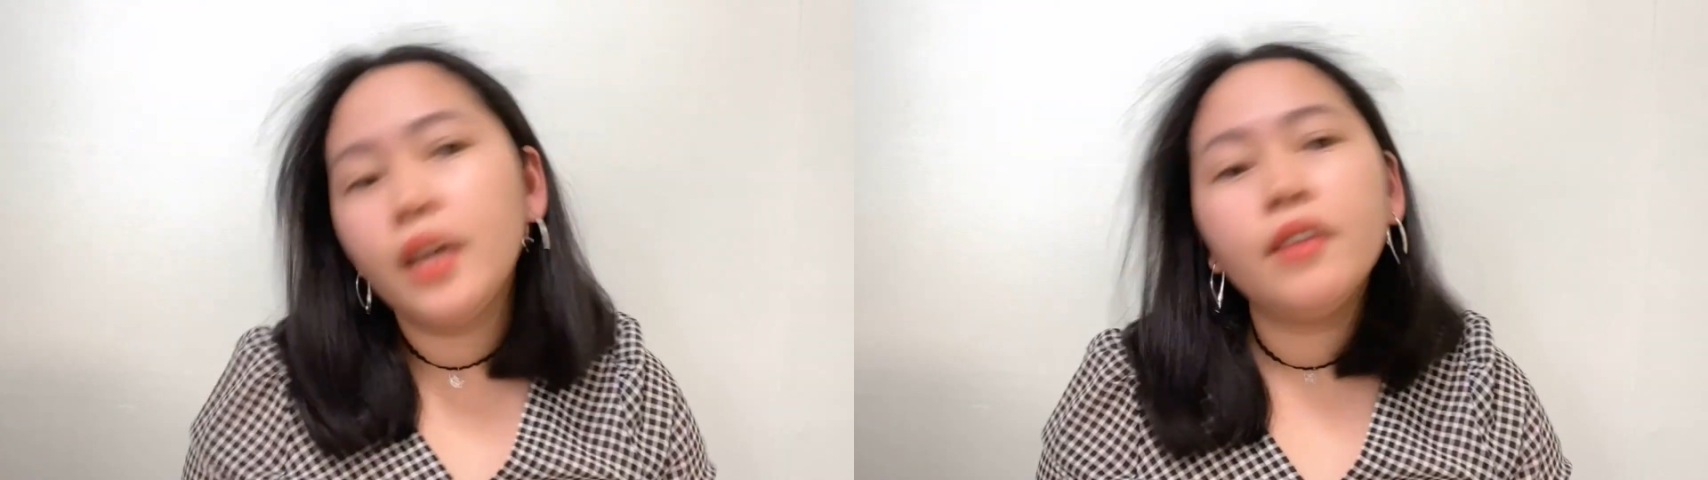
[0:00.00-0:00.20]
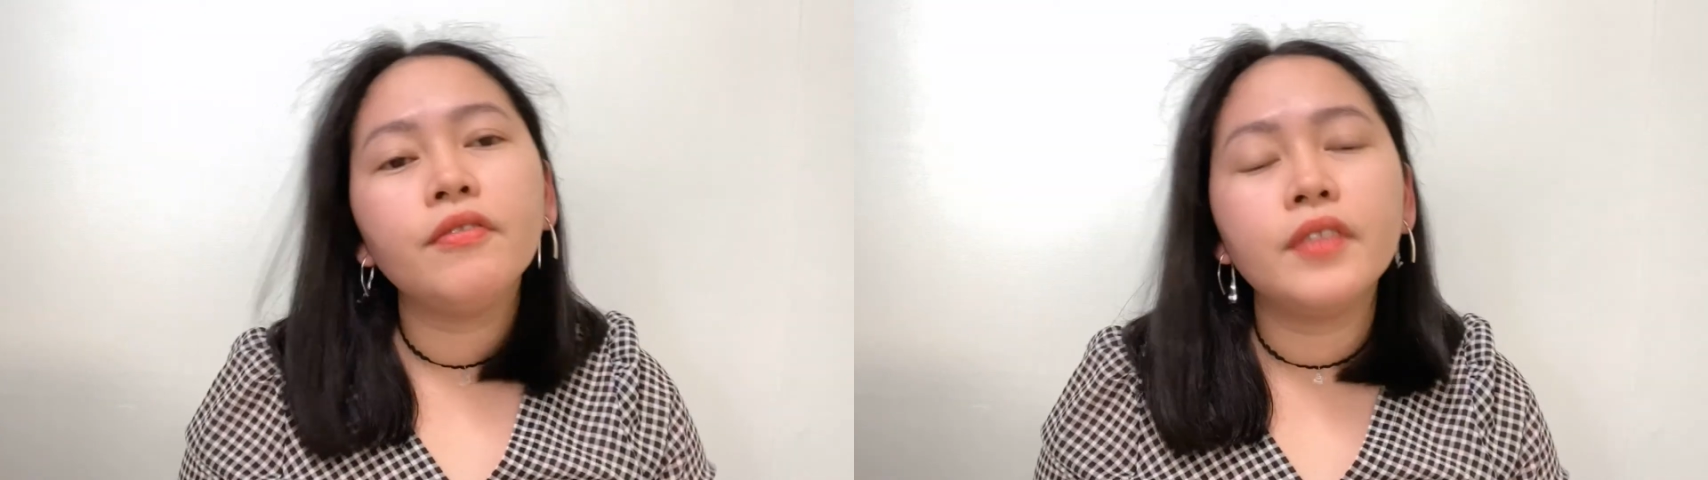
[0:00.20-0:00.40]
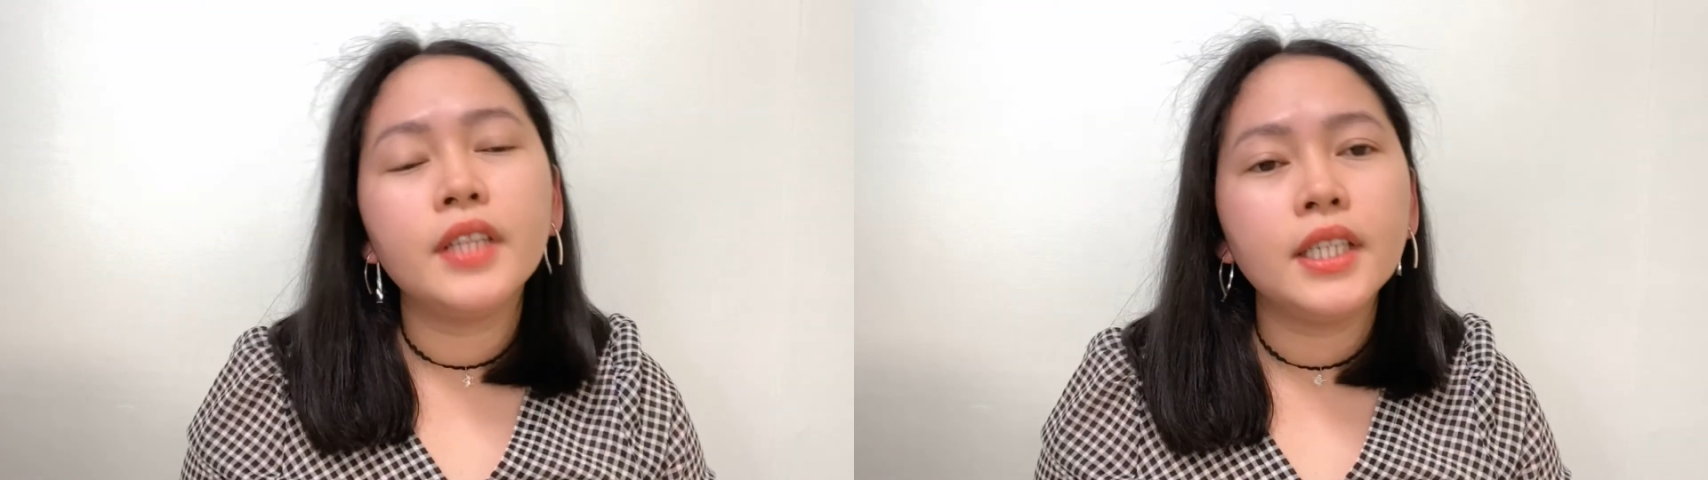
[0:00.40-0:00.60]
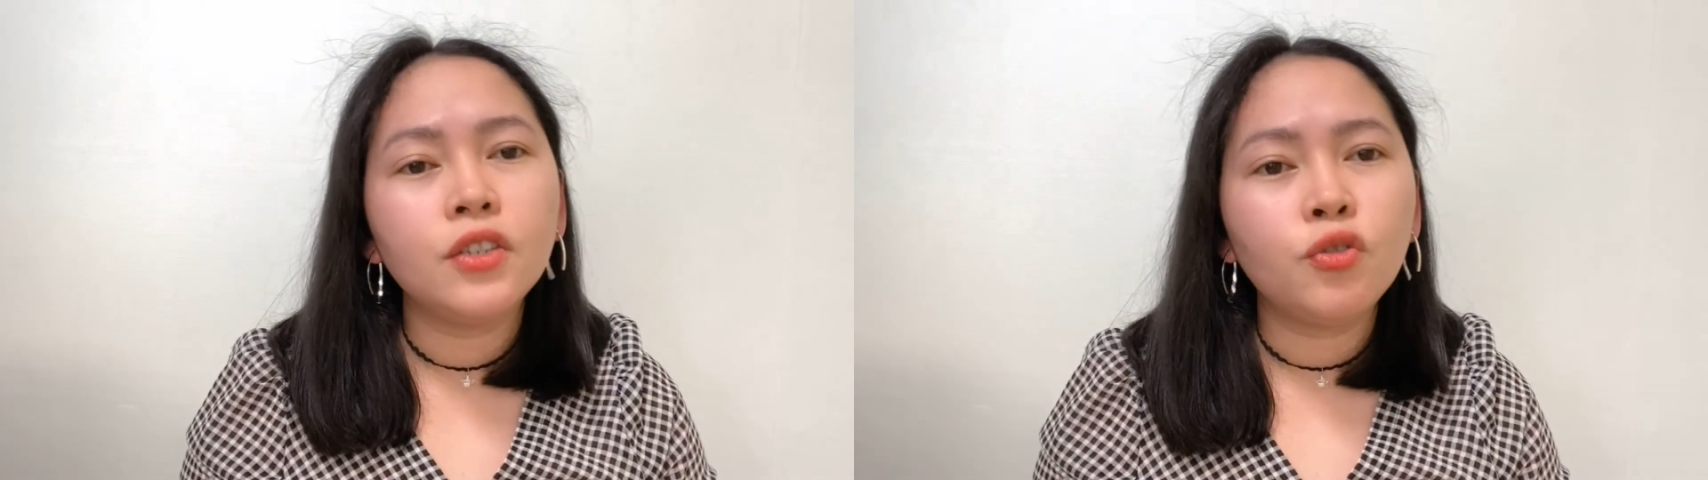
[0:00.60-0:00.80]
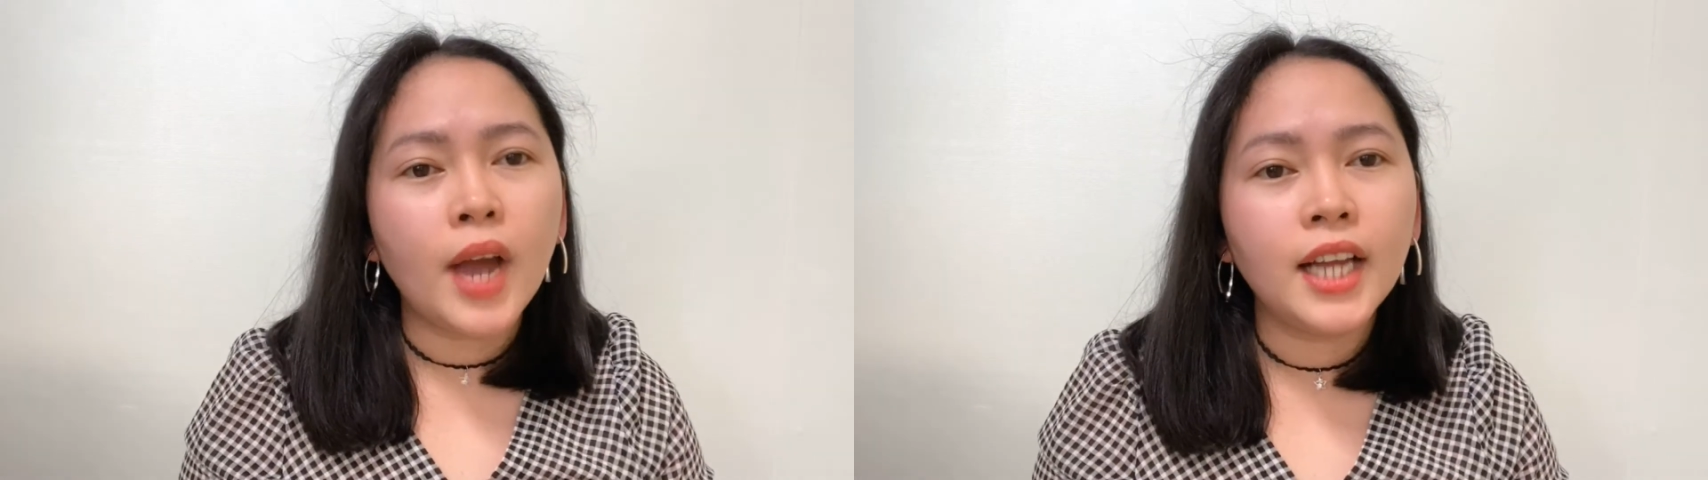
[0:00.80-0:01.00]
if
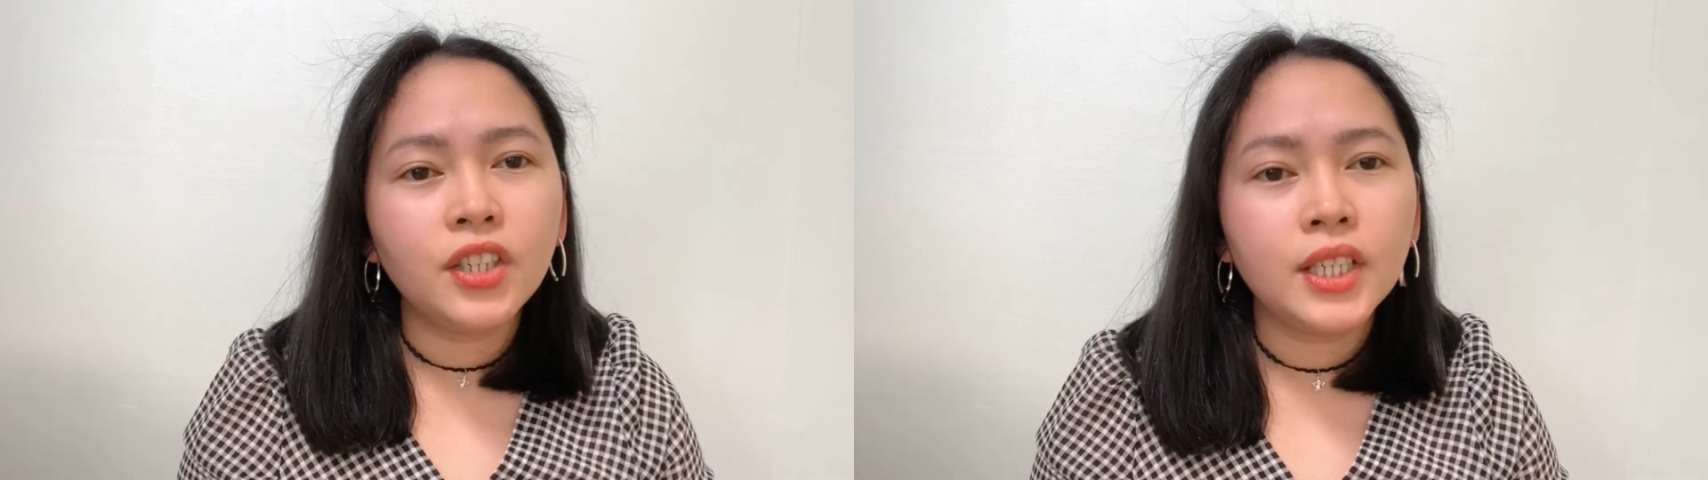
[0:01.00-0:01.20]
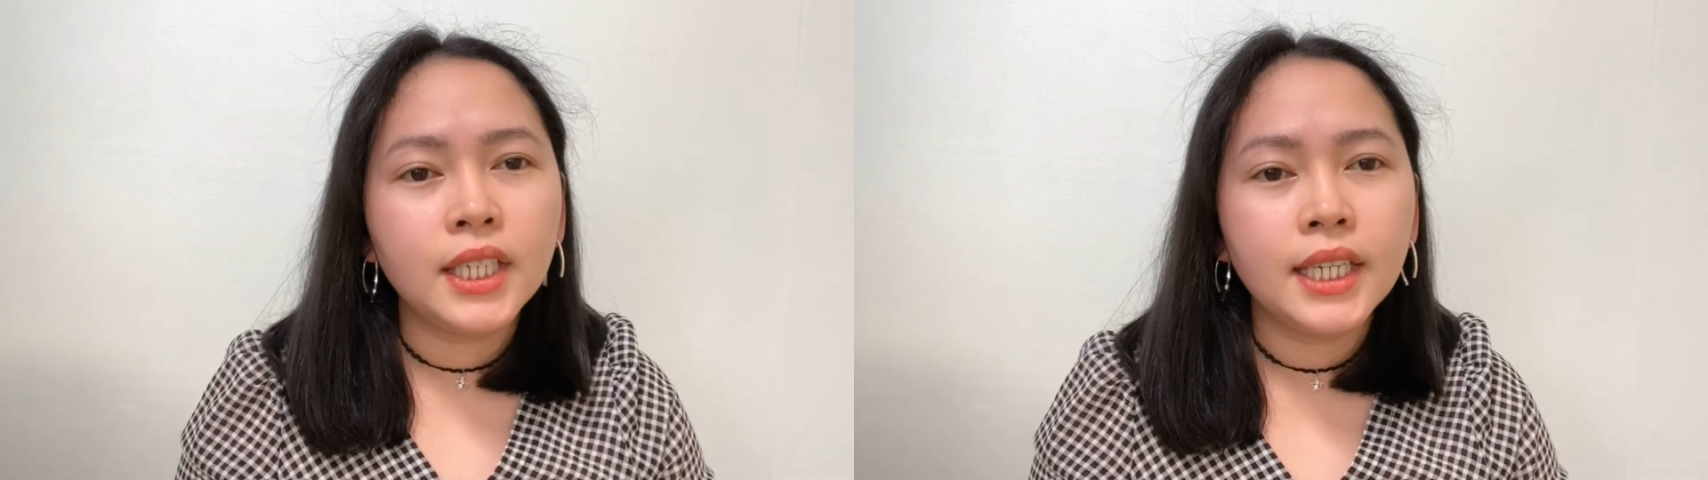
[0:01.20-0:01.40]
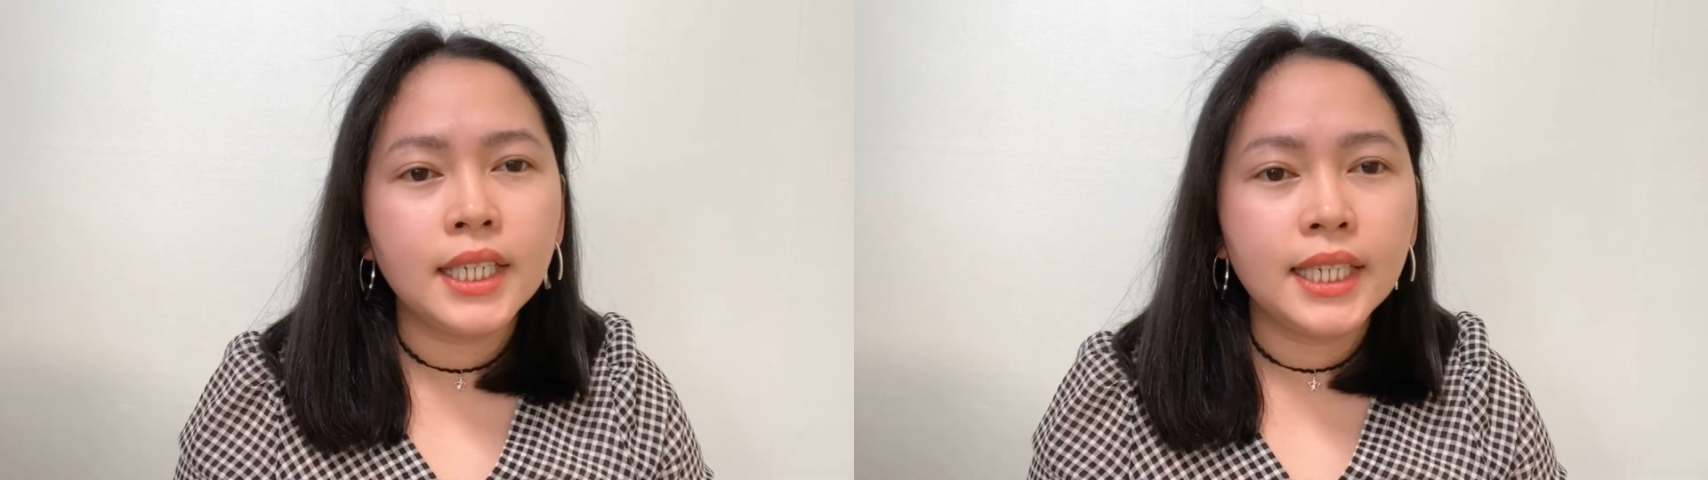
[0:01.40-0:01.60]
this tragedy